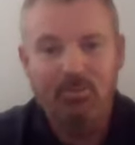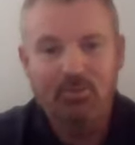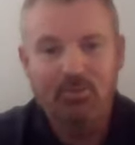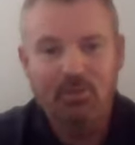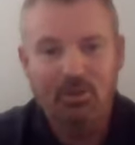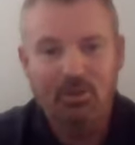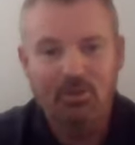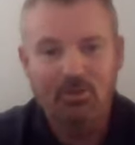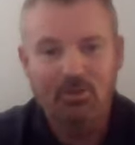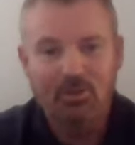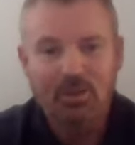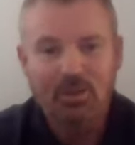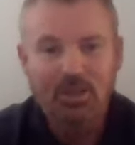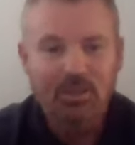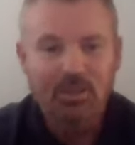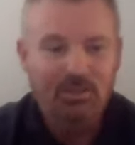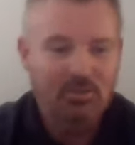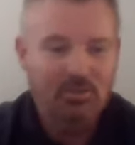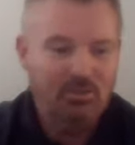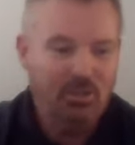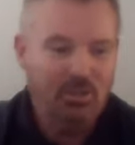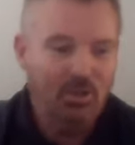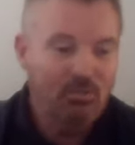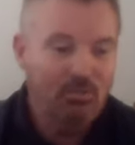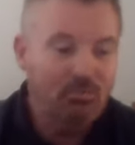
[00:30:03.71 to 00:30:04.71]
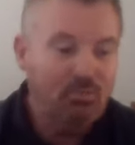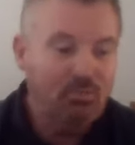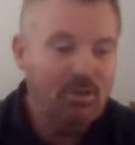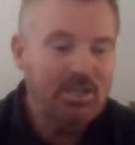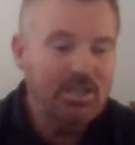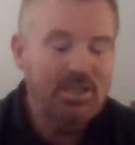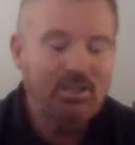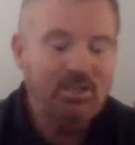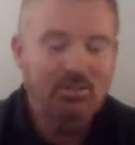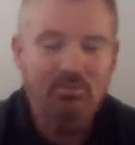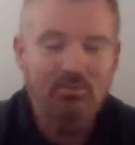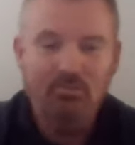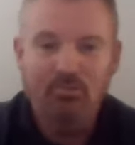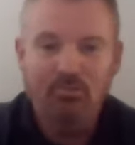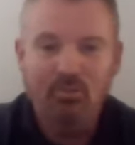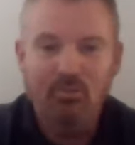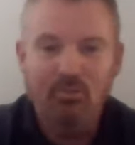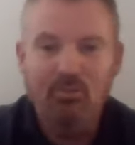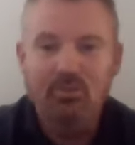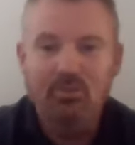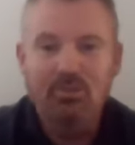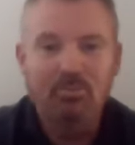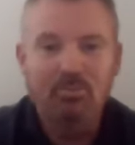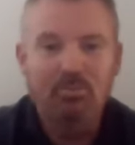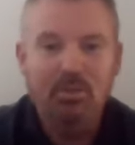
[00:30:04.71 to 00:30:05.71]
So there's no reason
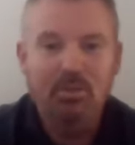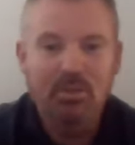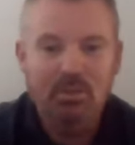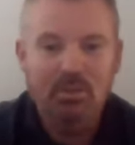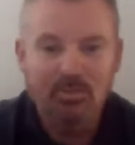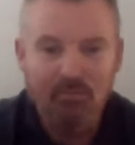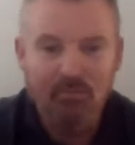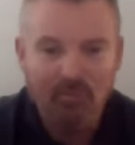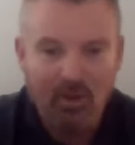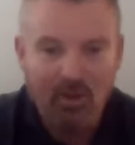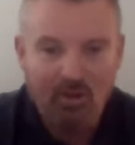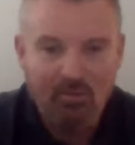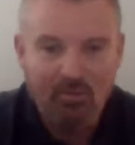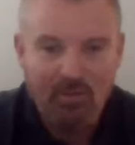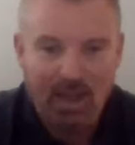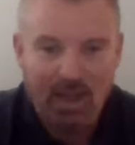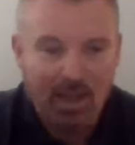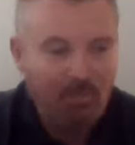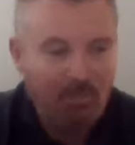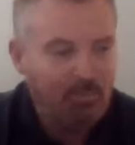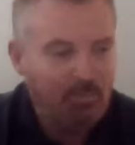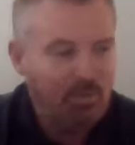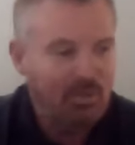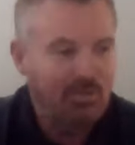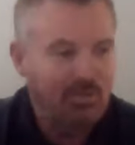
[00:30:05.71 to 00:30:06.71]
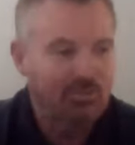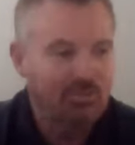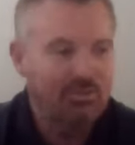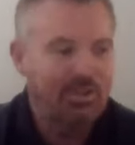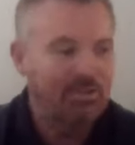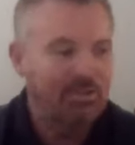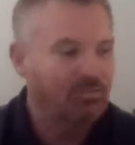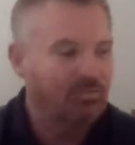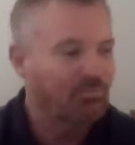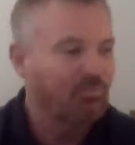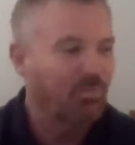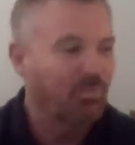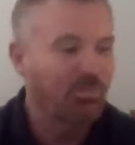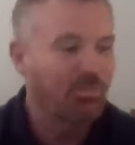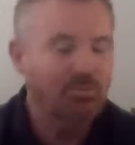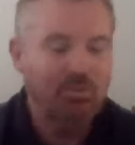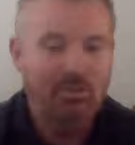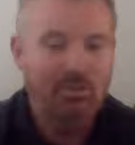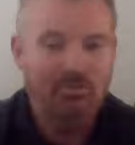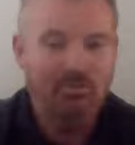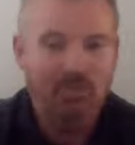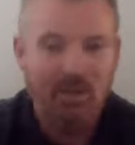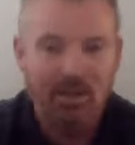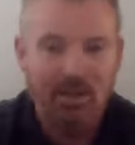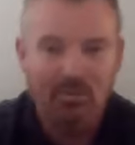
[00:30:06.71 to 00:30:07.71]
for it to be a phone app because that's more
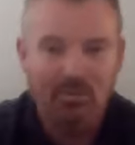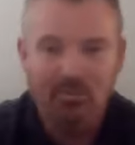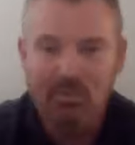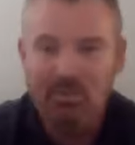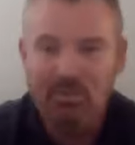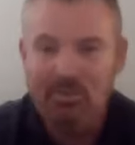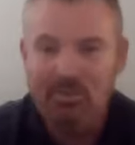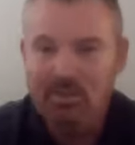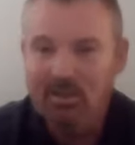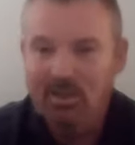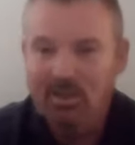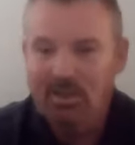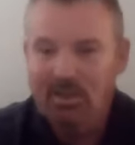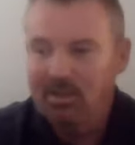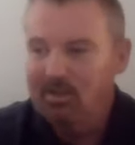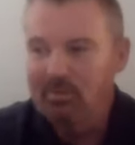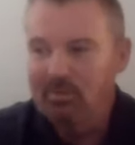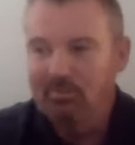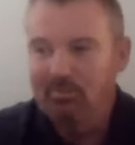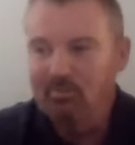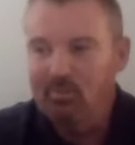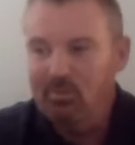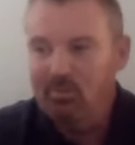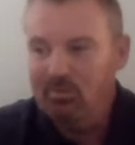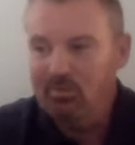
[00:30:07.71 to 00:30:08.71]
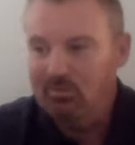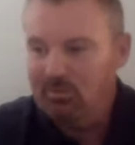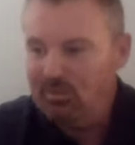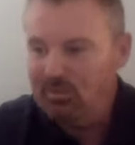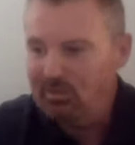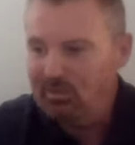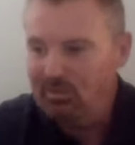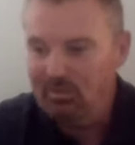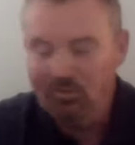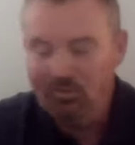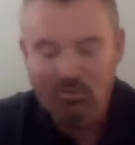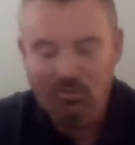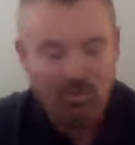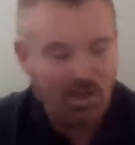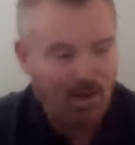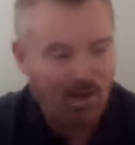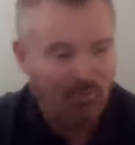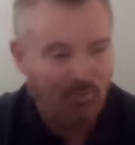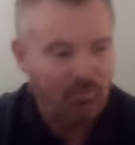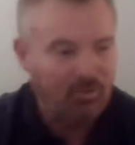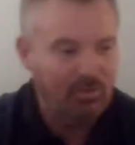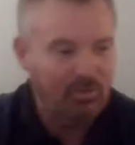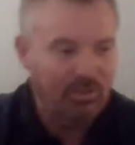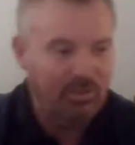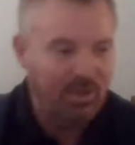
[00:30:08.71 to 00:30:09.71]
development. There's more to look
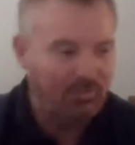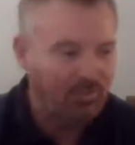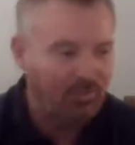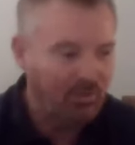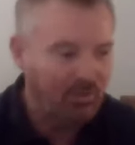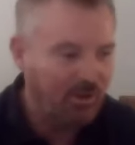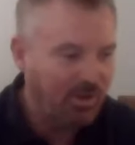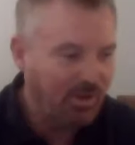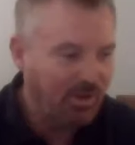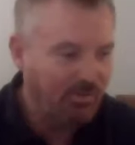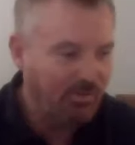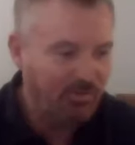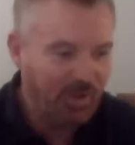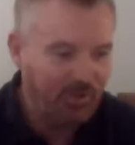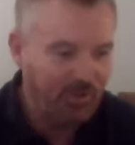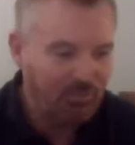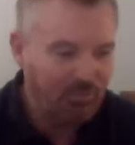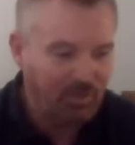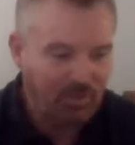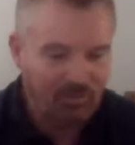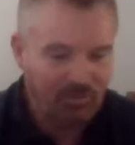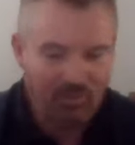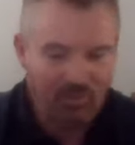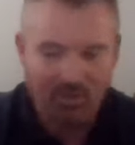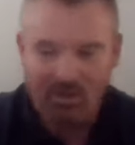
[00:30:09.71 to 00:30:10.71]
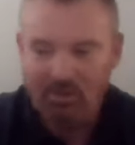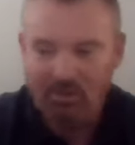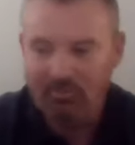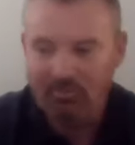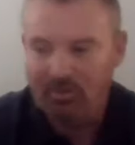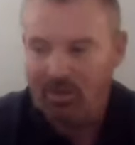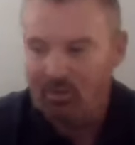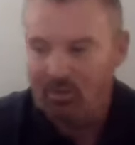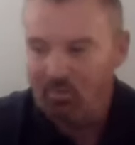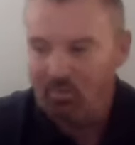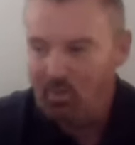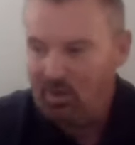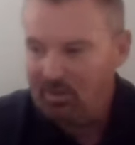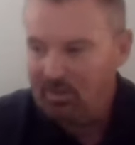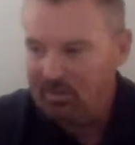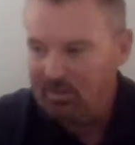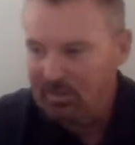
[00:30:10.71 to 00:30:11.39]
after. You'd have an iPhone one.